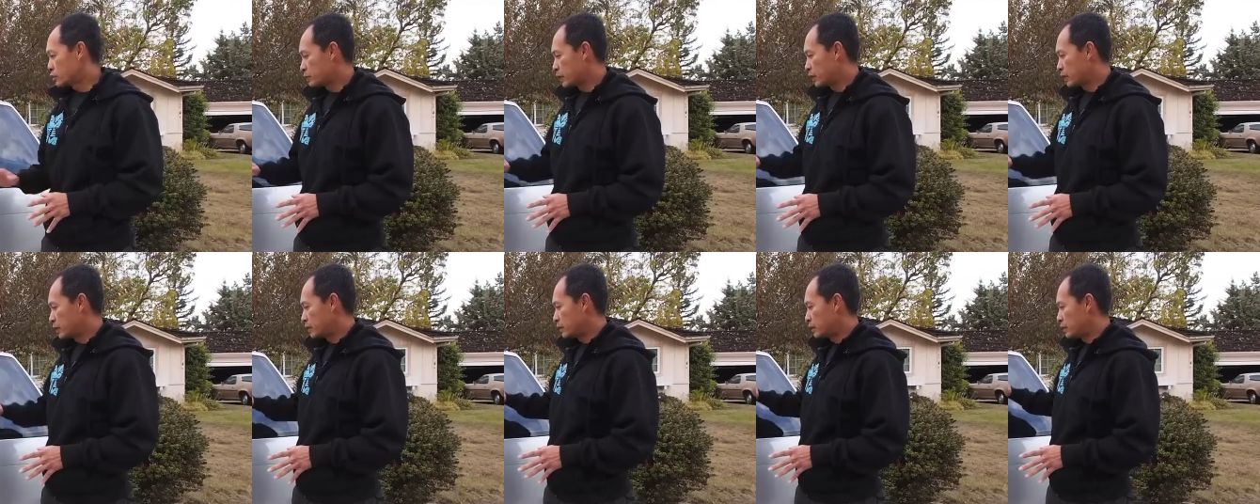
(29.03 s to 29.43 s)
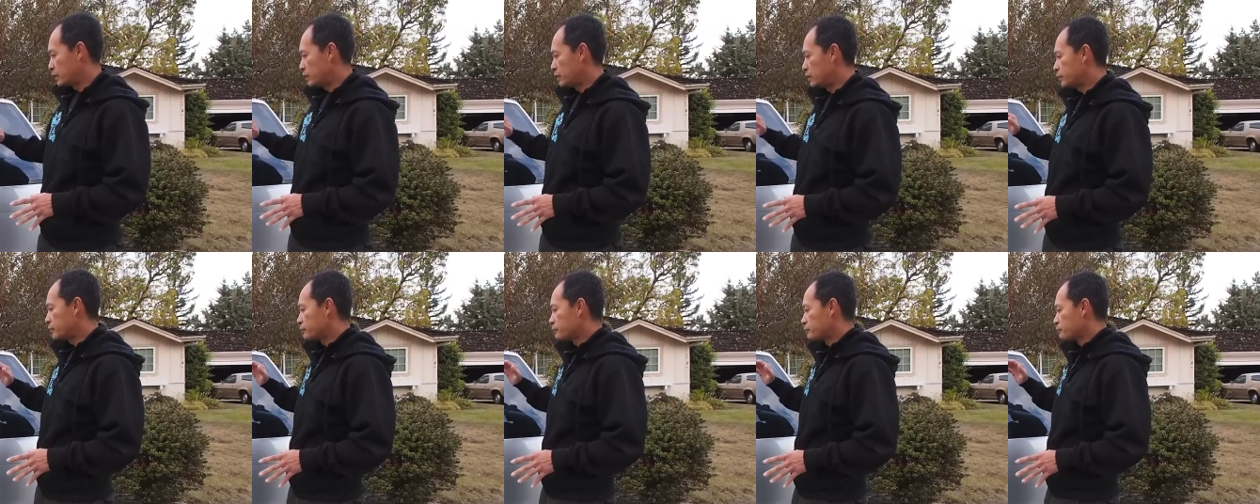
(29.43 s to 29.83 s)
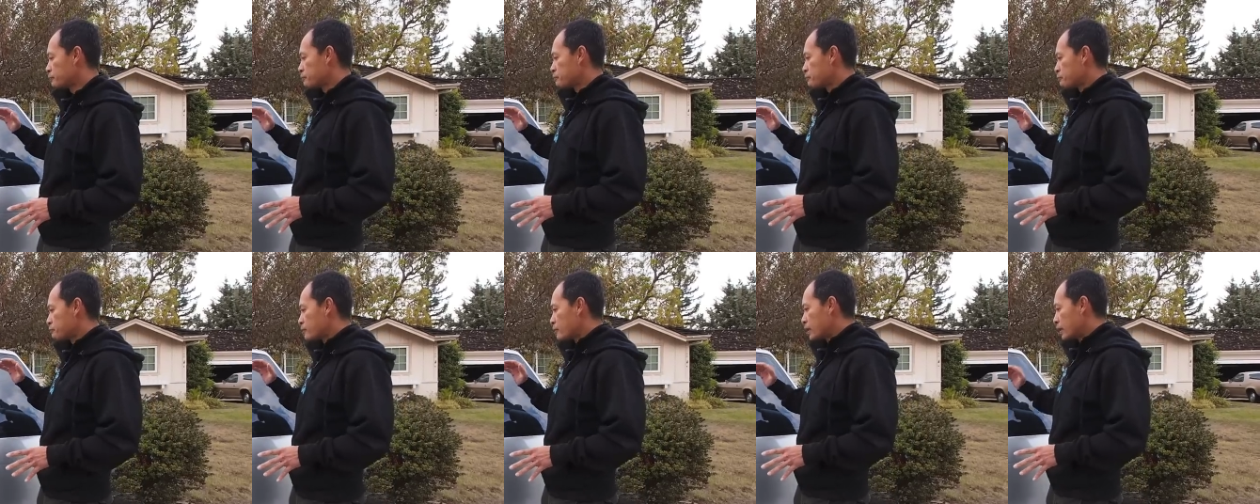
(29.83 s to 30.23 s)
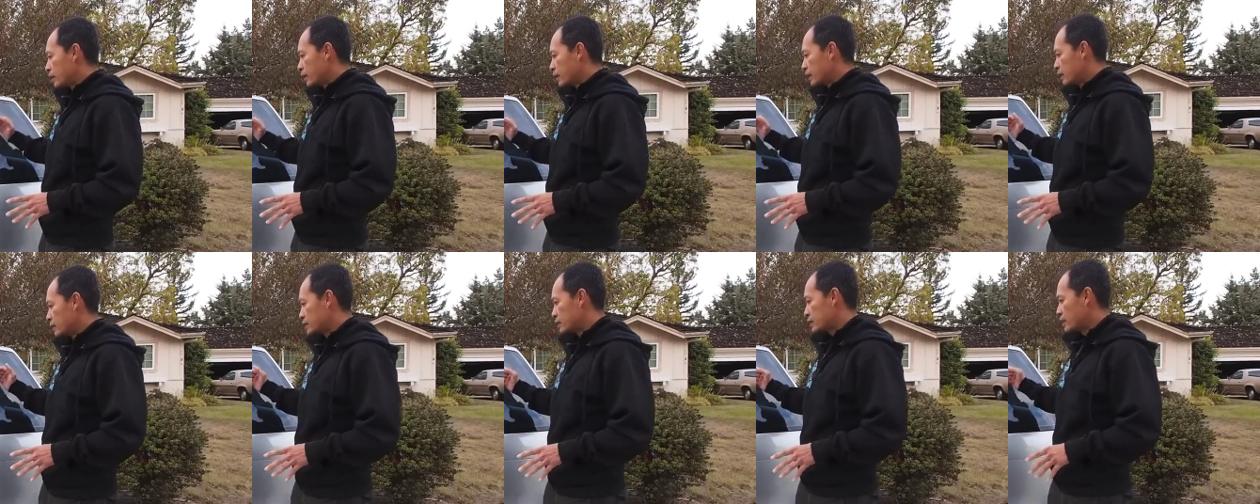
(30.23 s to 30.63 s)
But the
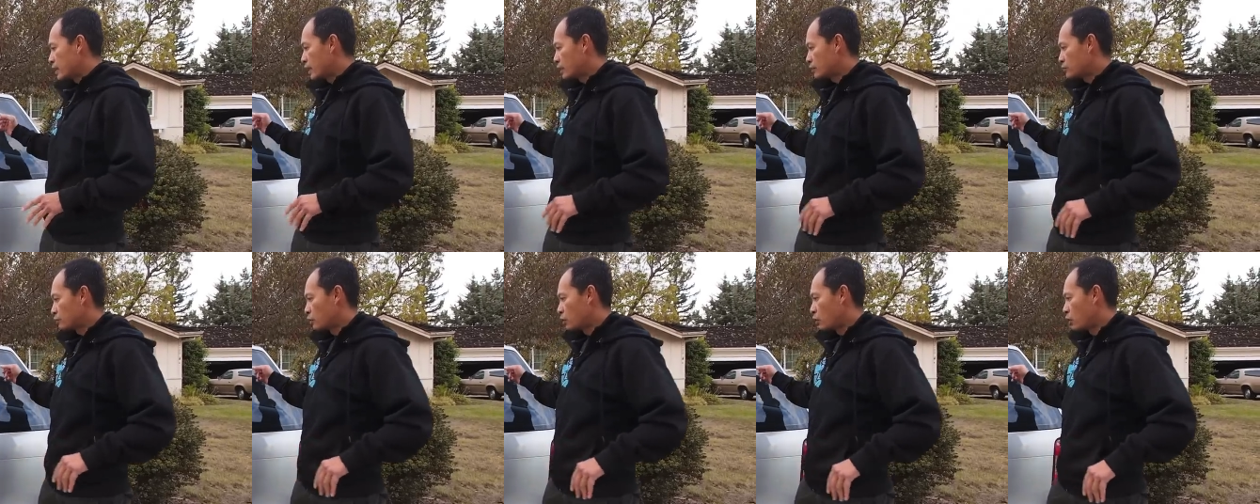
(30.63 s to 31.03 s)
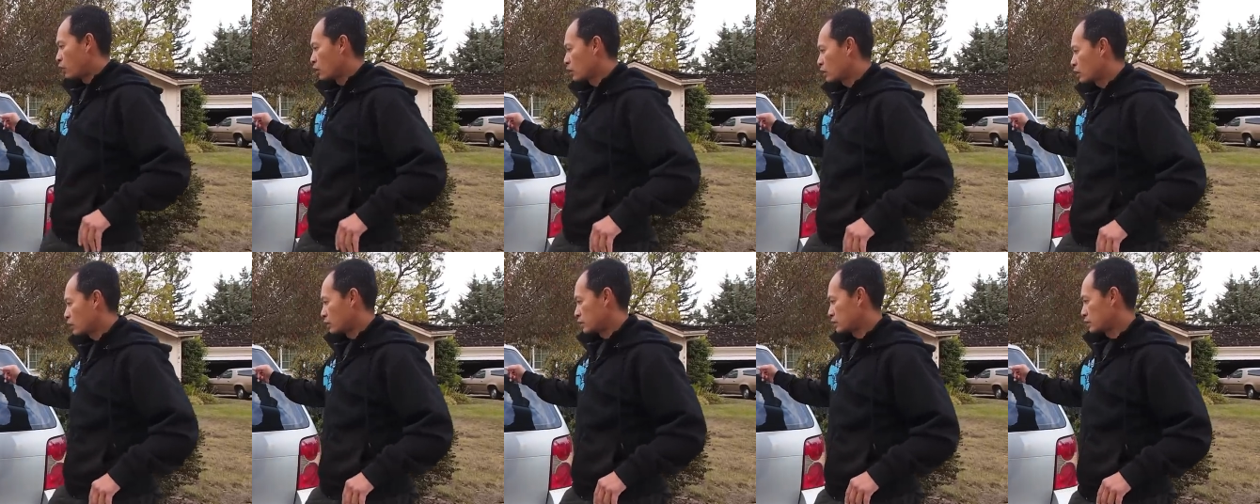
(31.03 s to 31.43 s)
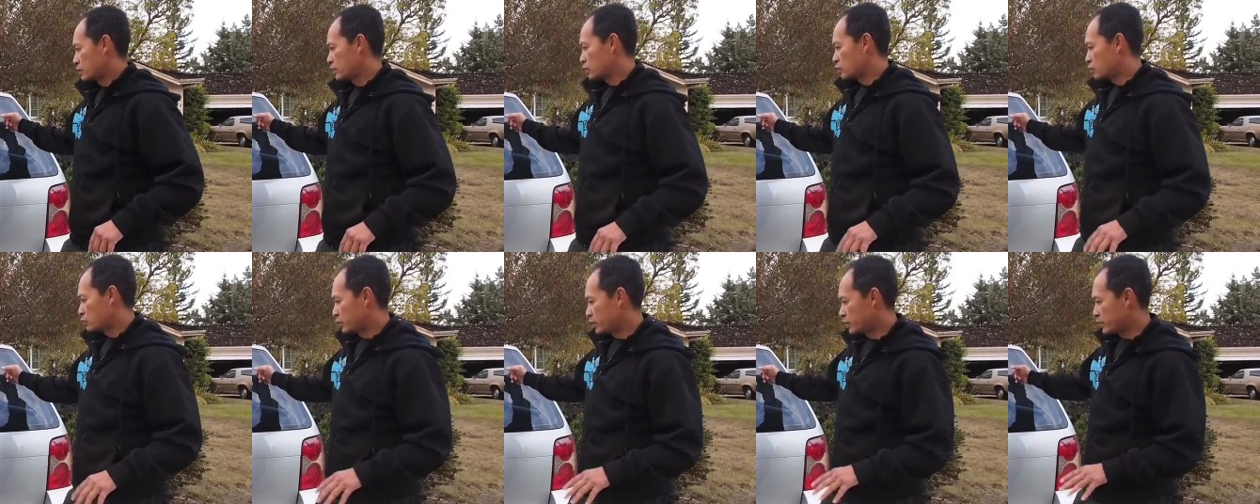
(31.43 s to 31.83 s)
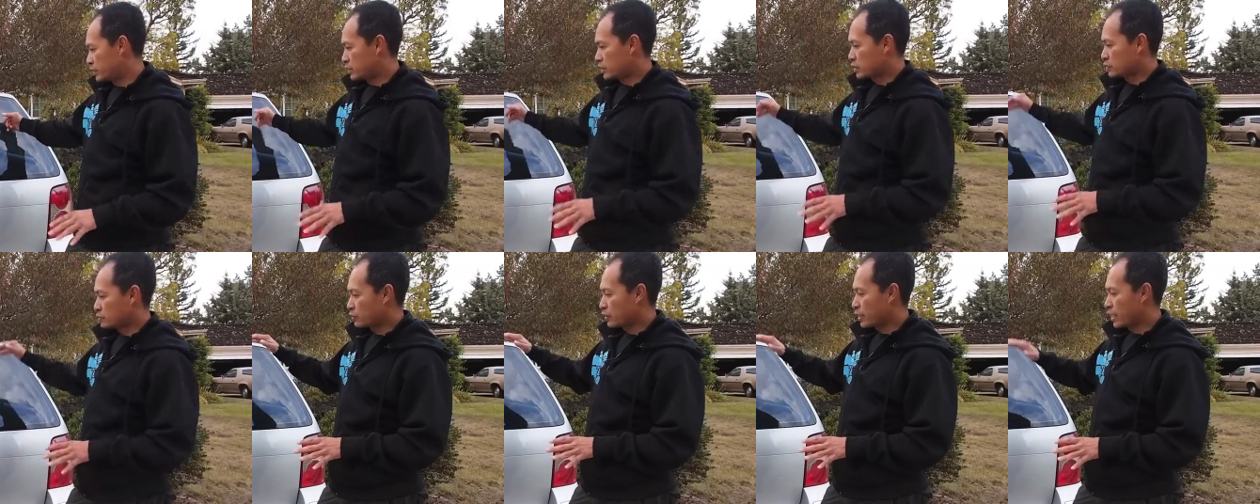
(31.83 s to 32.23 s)
it's not for all cars. It's really
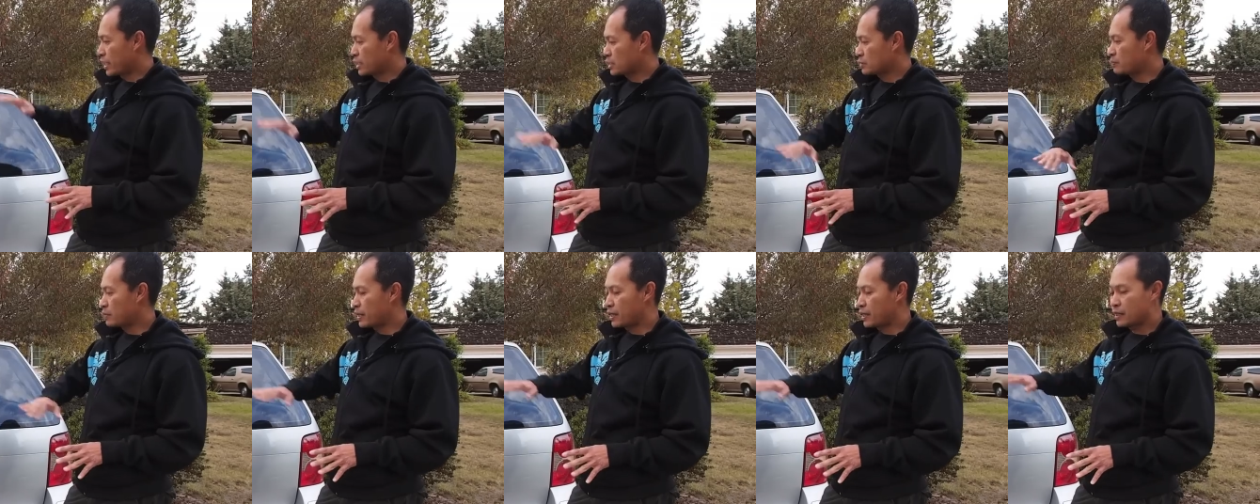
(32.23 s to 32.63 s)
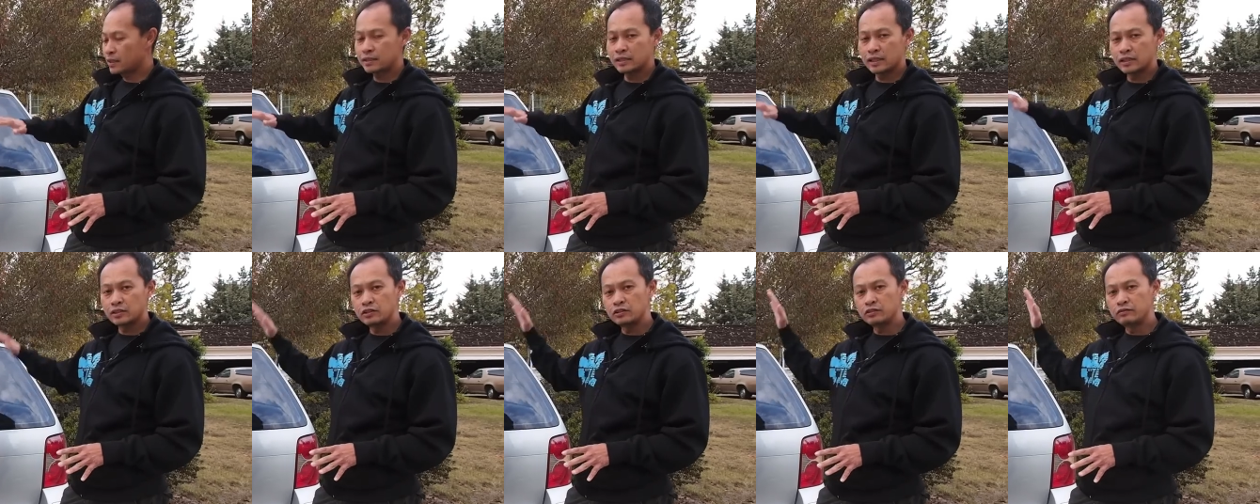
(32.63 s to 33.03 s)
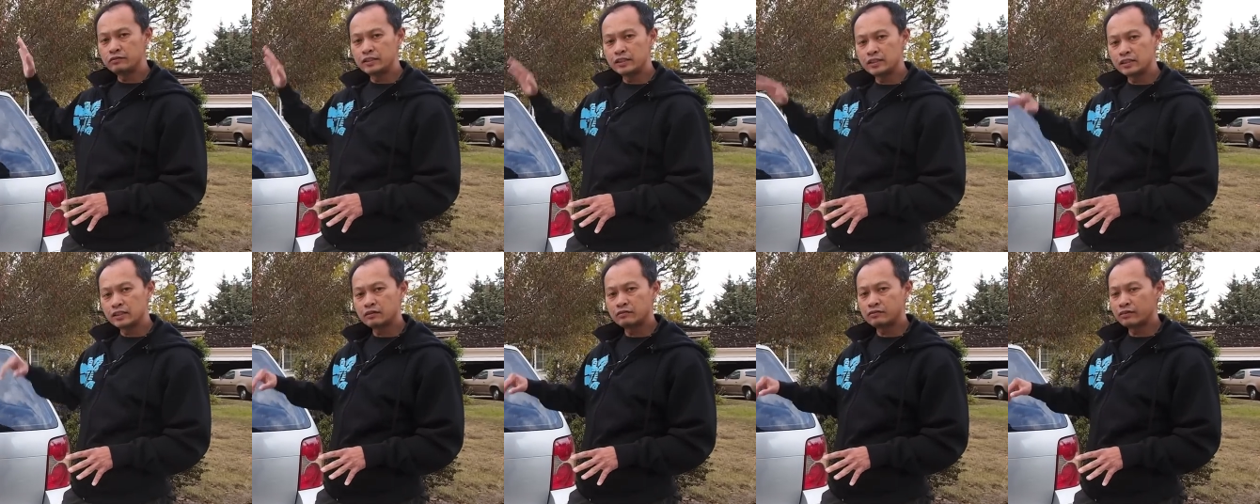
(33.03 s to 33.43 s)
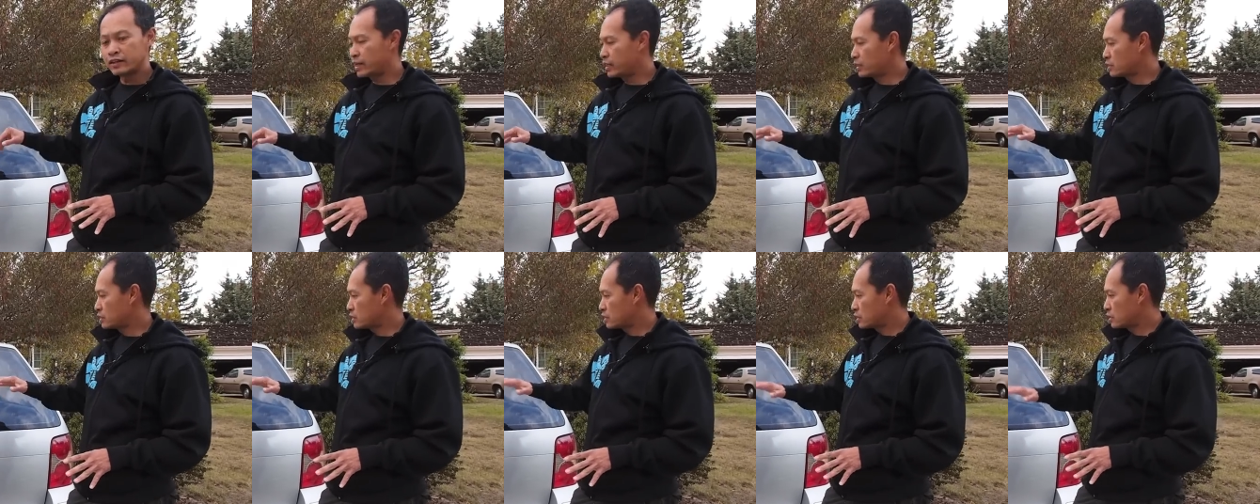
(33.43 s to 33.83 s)
just for hatchbacks, SUVs, and
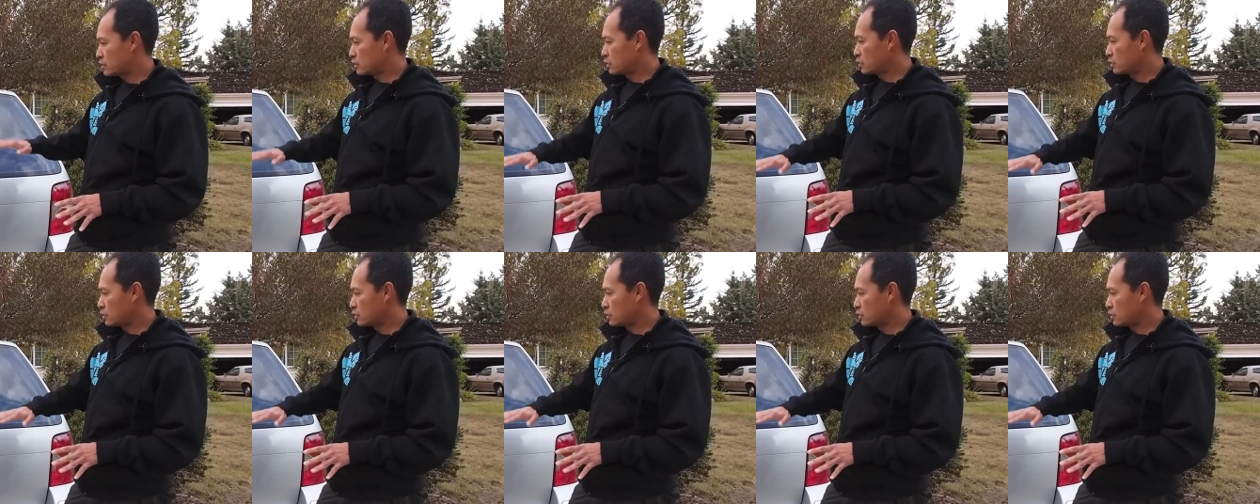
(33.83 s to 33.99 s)
vans.